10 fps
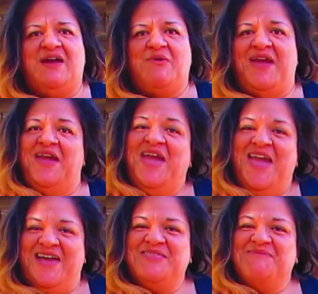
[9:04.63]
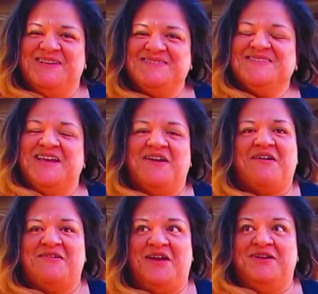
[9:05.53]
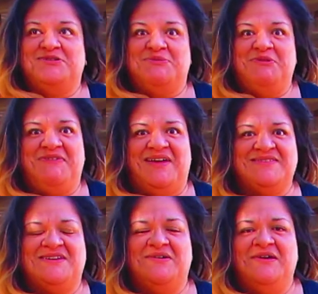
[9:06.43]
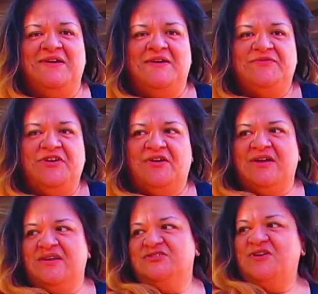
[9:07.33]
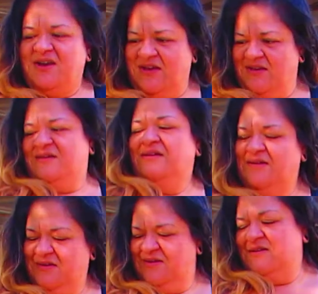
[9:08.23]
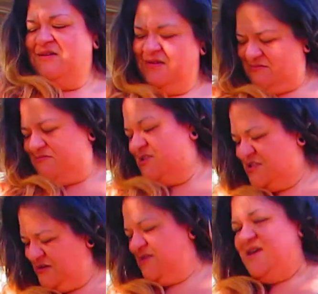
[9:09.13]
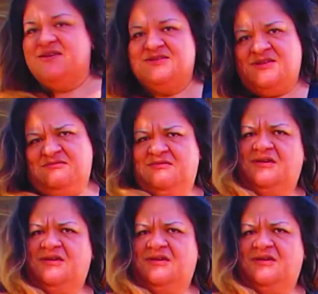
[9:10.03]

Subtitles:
way, and the muscles here are not used to moving. So you're going to try to do this, and